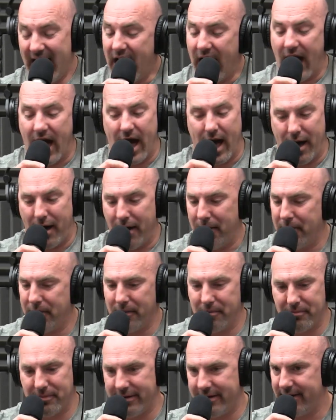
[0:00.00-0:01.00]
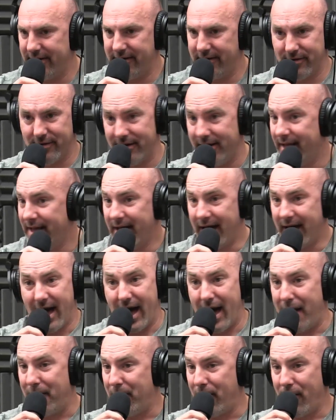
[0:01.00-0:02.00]
I'm a bill.
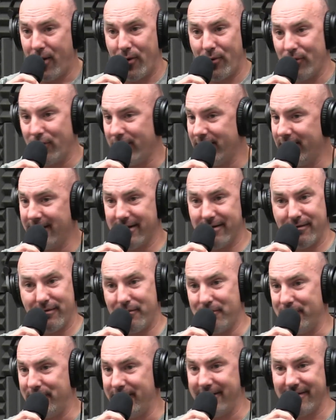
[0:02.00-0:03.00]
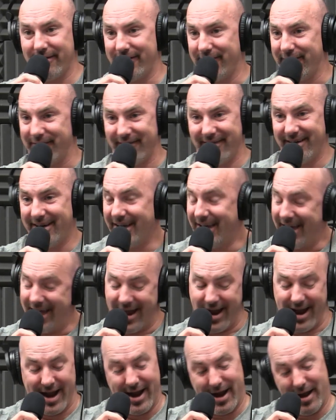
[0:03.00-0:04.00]
I'm only a bill. On
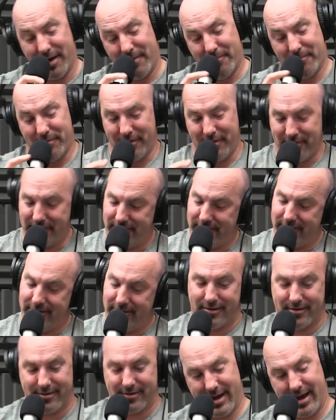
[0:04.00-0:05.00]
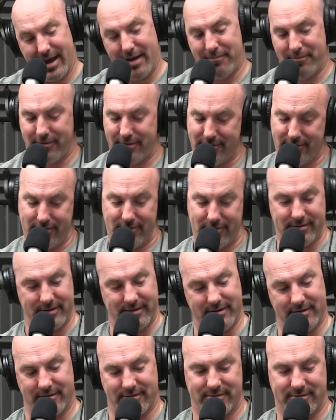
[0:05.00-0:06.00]
and up up here on Capitol
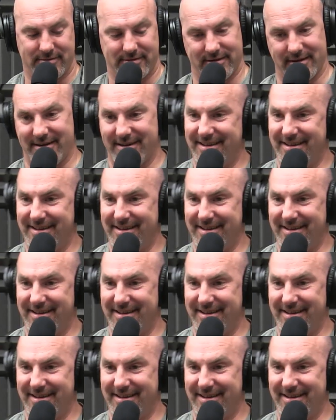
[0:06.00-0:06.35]
Hill.